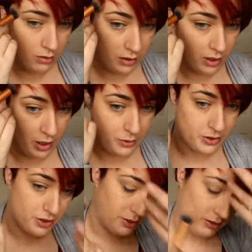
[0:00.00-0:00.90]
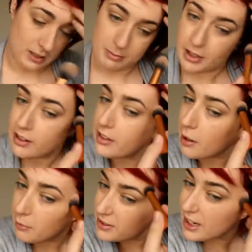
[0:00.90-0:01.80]
I always just do a little bit in the
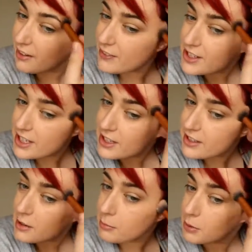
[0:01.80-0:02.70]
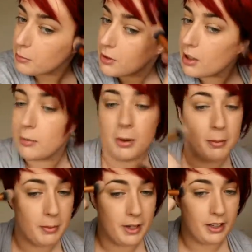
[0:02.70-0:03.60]
temples. You can't even see this temple, but I'll pop
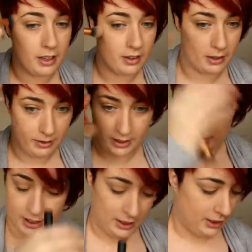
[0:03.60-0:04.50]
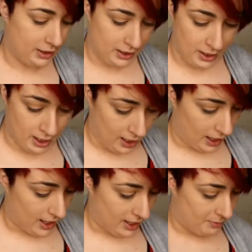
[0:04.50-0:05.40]
a bit in there
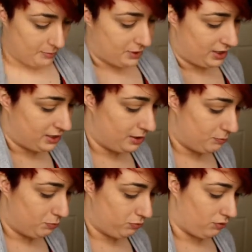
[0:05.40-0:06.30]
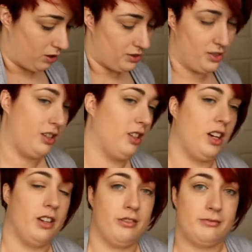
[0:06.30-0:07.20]
anyway. So that's your bronzer, your
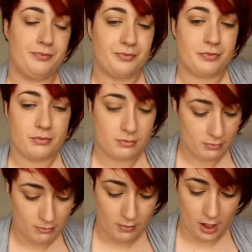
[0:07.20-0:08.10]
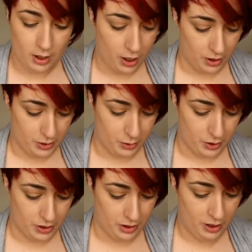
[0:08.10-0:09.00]
kind of contour
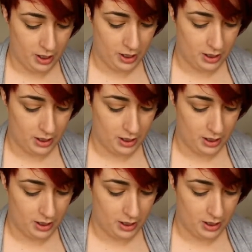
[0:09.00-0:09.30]
done.